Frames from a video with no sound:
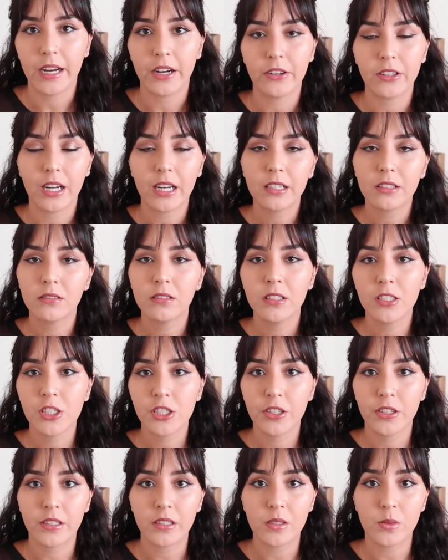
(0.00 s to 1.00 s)
Aeronautical
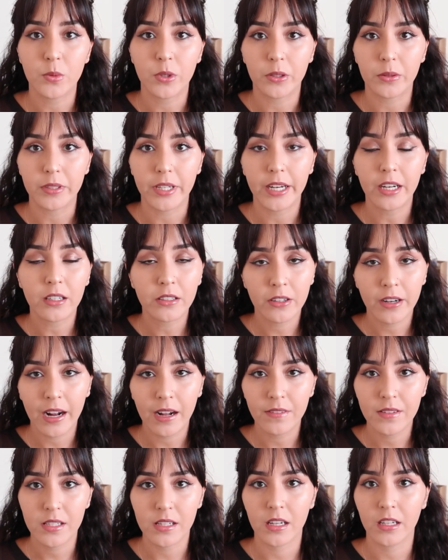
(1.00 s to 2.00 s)
engineers work with
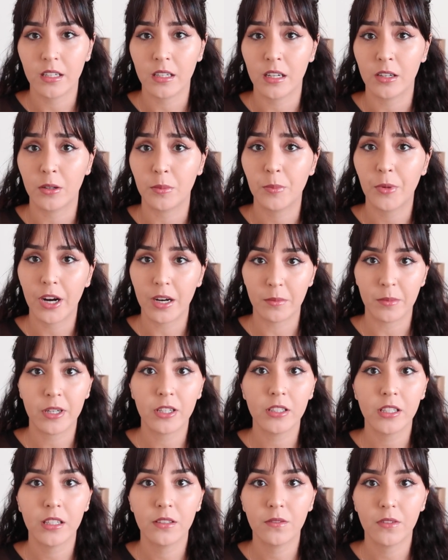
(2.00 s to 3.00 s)
aircrafts and are
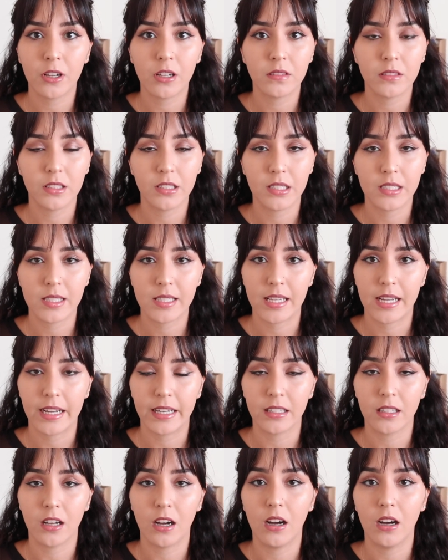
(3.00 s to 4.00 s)
primarily involved in
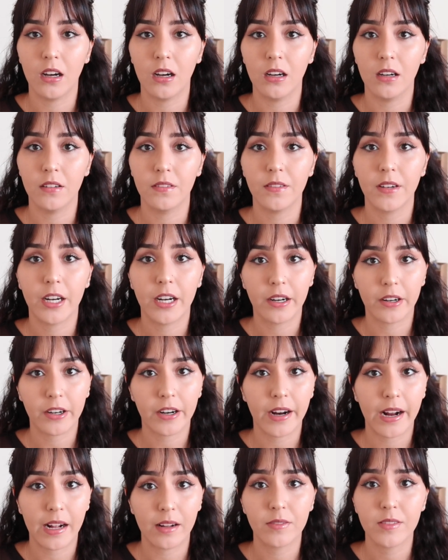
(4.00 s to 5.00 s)
design of
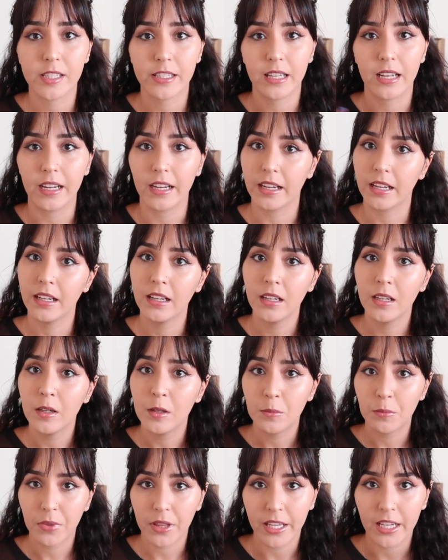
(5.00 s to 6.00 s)
aircrafts like
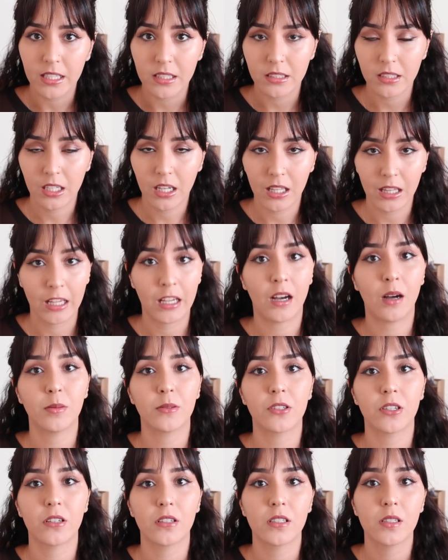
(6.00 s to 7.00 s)
planes and
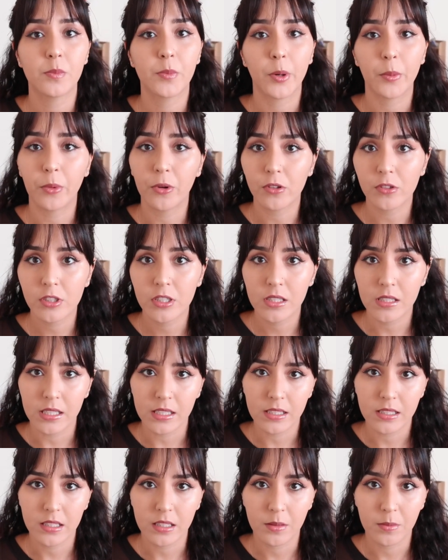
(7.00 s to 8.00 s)
helicopters, propulsion
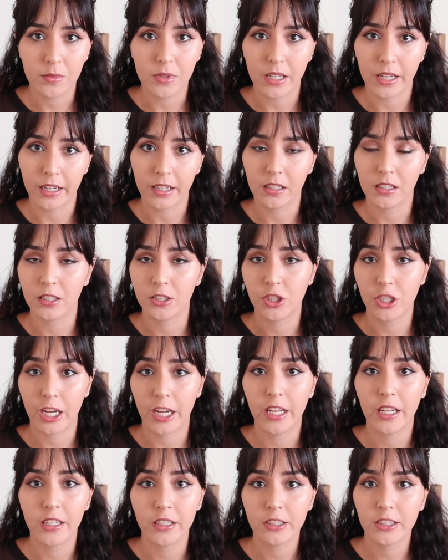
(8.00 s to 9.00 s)
systems like
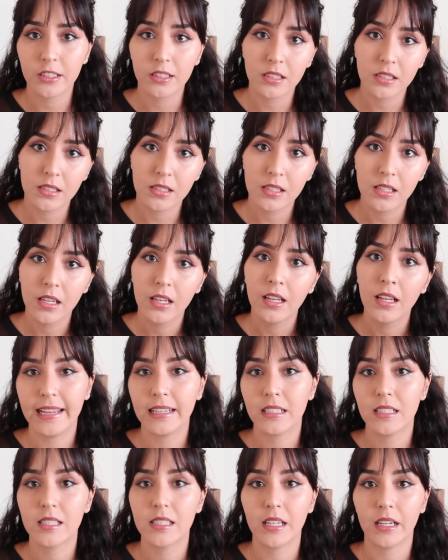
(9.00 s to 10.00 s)
jet engines,
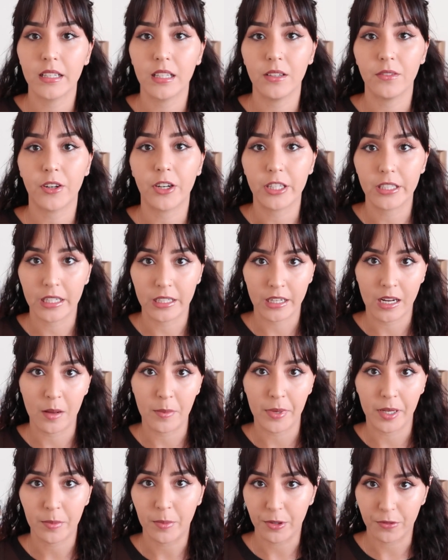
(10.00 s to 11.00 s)
and a study of
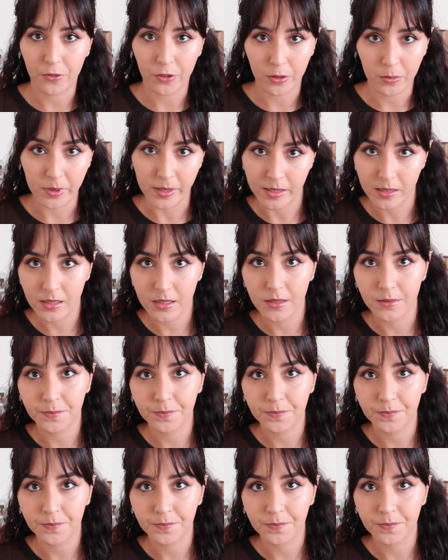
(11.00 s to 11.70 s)
aerodynamic performance.